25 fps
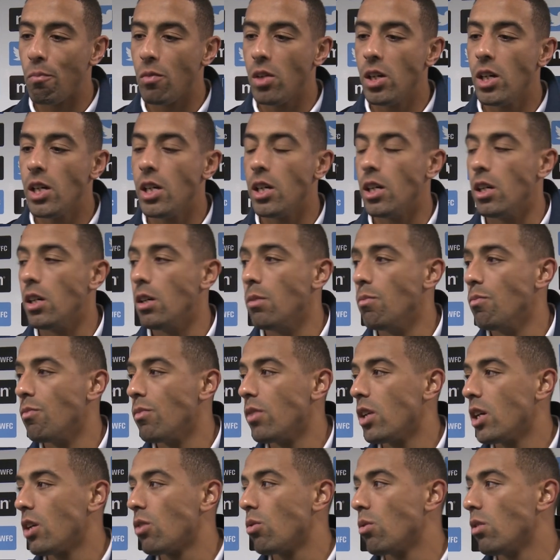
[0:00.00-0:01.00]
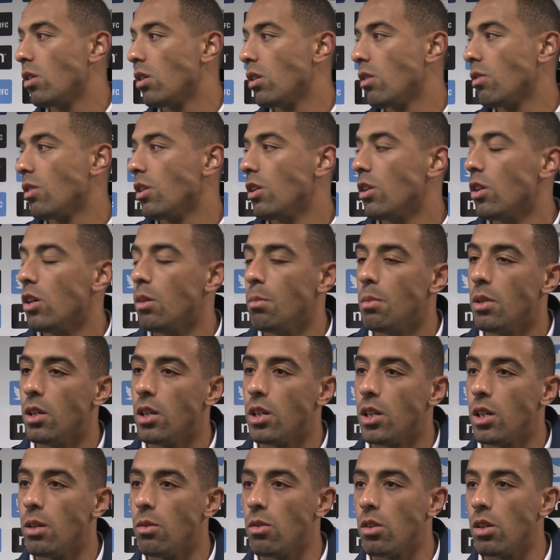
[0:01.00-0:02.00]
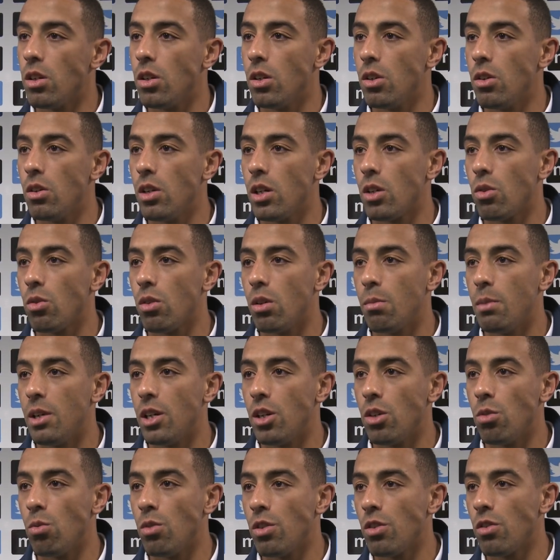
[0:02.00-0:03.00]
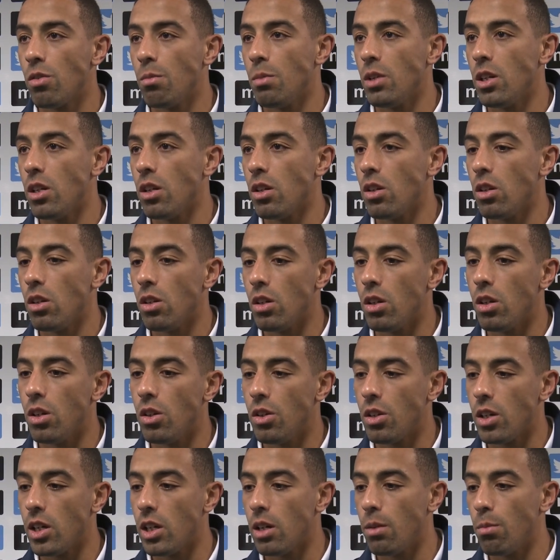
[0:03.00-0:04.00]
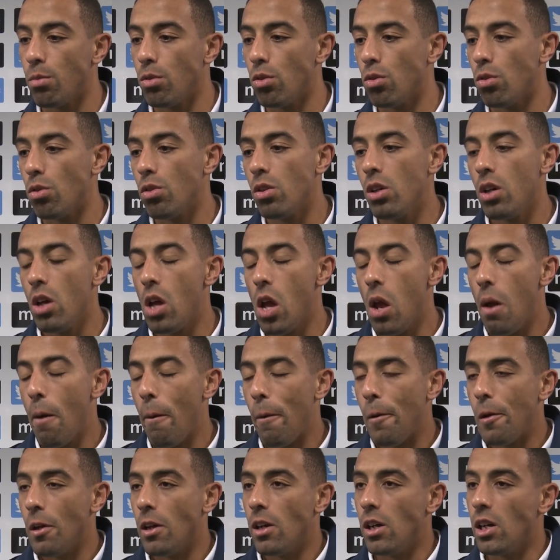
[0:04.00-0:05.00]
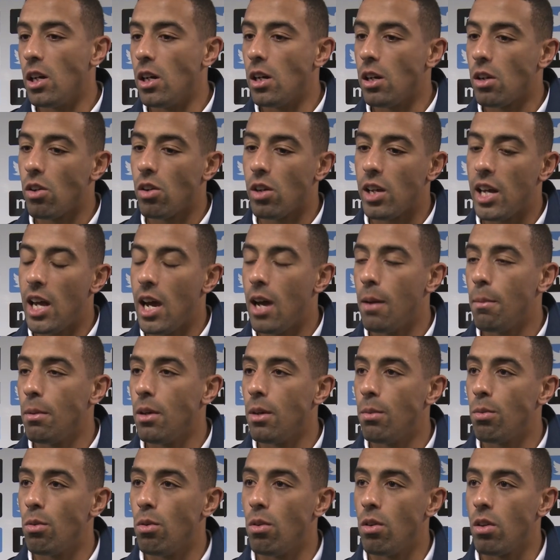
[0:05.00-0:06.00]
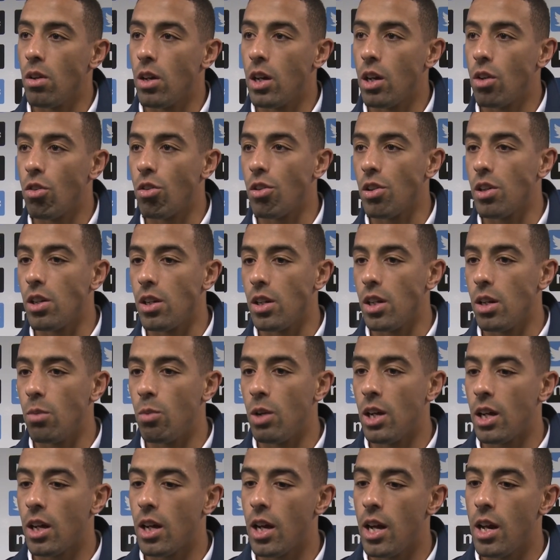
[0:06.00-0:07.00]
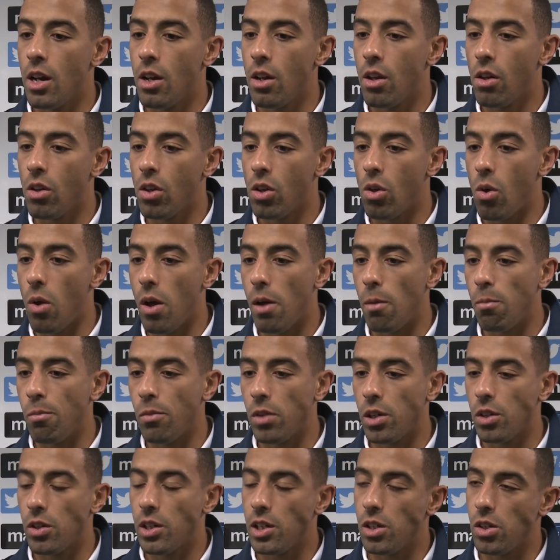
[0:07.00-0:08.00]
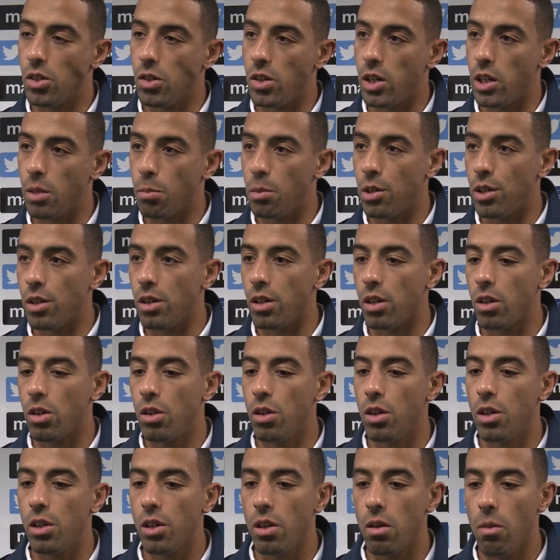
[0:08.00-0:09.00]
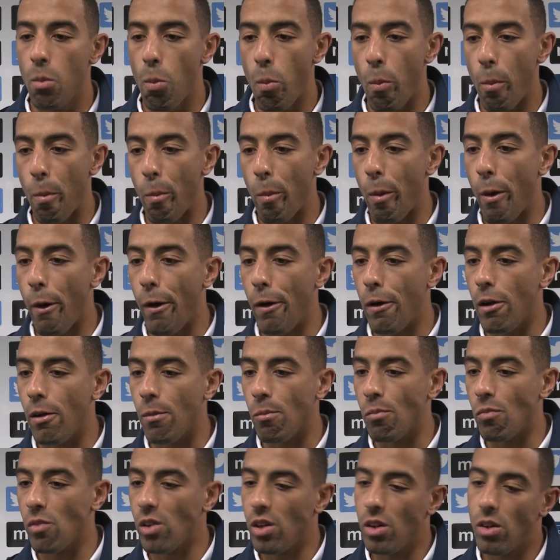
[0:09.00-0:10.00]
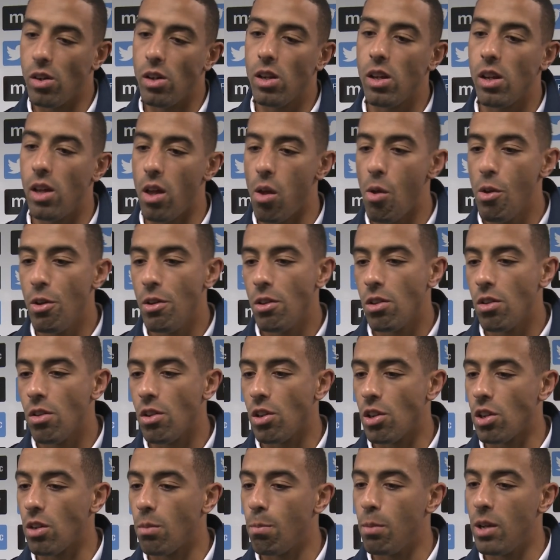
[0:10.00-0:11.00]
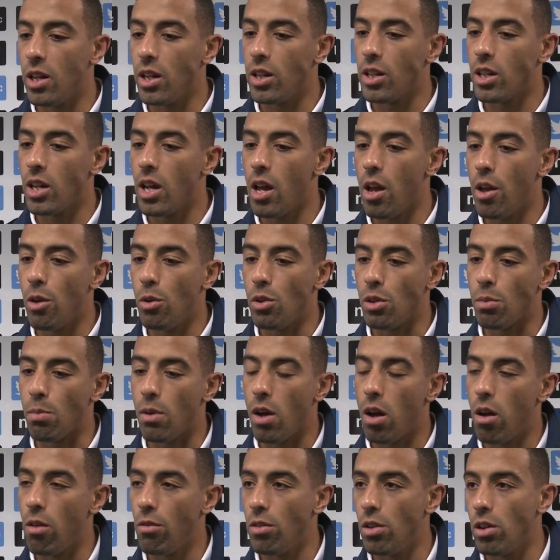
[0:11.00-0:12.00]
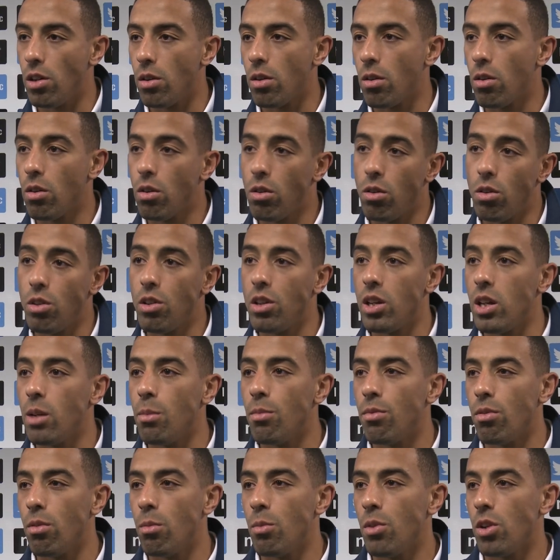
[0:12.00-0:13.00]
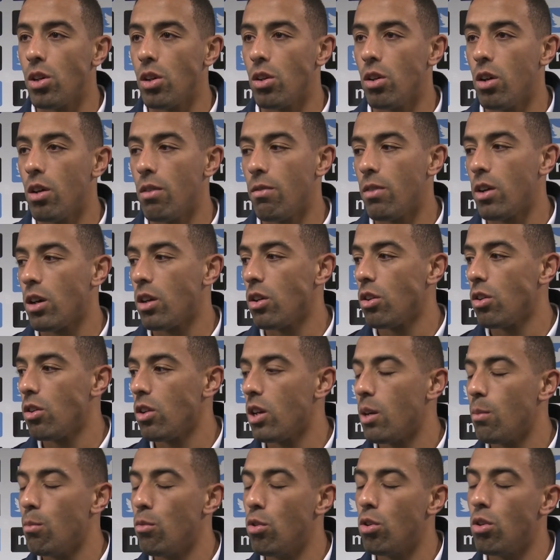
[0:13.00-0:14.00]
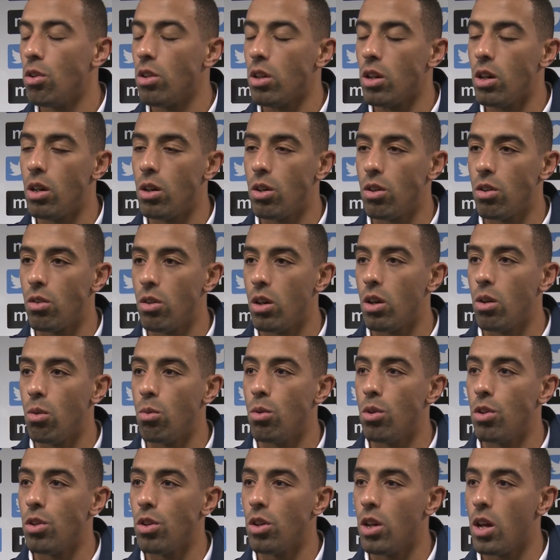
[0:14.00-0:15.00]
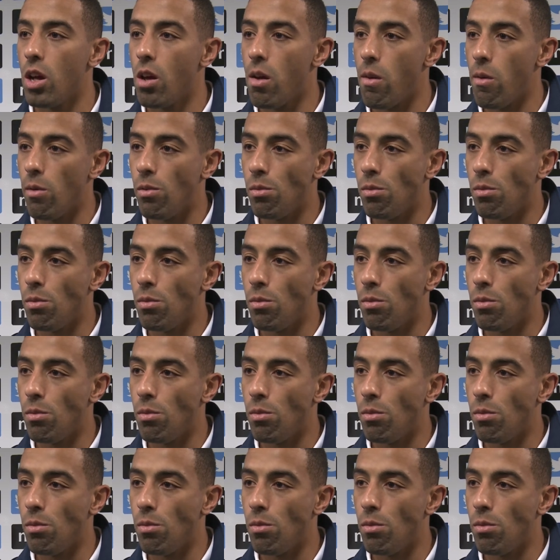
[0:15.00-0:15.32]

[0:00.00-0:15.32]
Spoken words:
Yeah, that's what, you know, I'm in the team to do. That's what the manager wants from me, to, you know, to get the ball, get at people and get crosses in when I can. So I tried to do it as much as I could. You know, just pleased that it was part of a good team performance. You know, if I can do that more, then I will do that.